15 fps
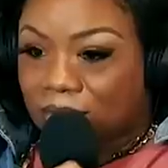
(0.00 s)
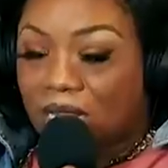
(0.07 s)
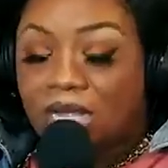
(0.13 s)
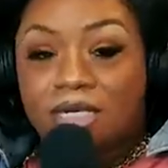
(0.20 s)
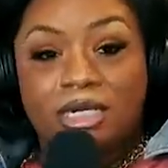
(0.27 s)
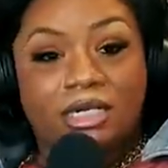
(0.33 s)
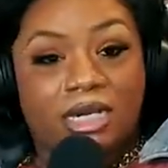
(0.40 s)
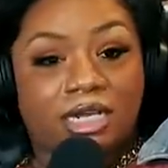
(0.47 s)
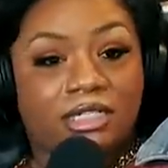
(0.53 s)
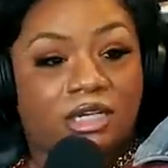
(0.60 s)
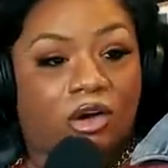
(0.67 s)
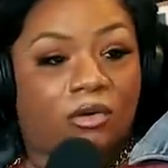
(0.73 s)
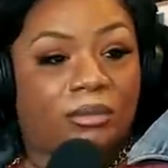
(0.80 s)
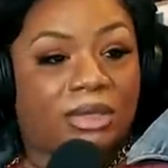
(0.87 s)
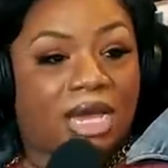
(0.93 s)
And then they
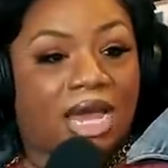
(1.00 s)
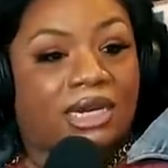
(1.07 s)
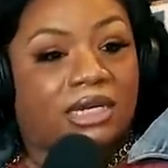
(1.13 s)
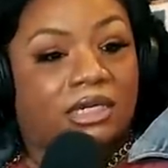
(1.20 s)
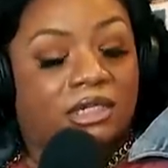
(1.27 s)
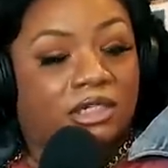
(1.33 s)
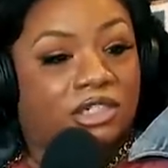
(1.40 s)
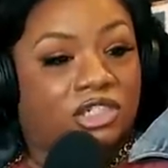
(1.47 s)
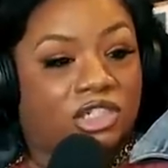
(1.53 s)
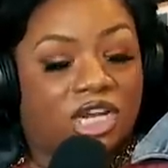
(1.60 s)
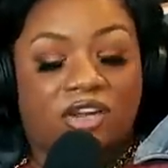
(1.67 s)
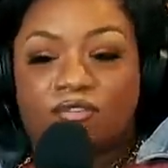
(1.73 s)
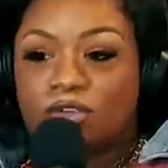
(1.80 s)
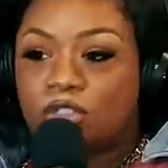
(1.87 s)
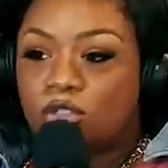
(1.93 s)
told me I could get a
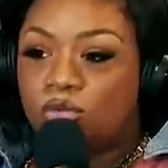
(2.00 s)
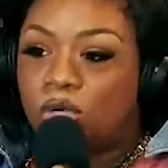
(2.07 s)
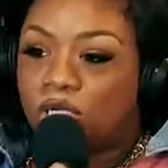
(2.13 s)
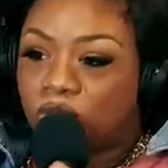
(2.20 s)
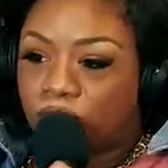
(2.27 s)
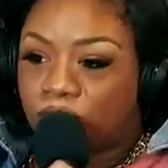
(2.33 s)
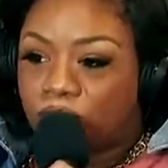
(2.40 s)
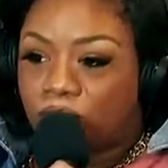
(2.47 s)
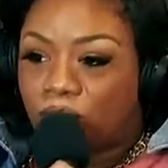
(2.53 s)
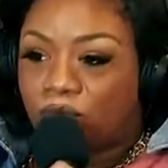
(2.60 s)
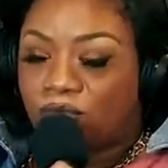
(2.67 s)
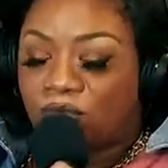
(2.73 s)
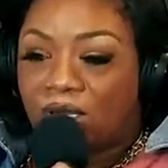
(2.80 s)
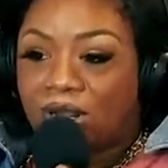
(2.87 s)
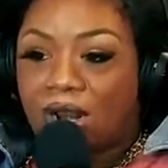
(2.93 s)
check for two hundred and
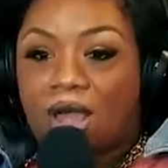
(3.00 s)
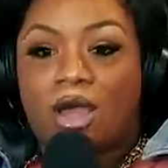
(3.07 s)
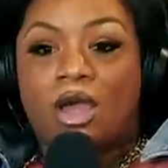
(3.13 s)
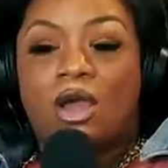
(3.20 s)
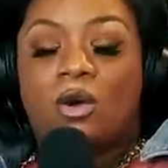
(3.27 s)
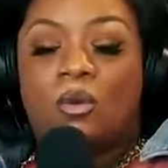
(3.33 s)
thirty-five dollars.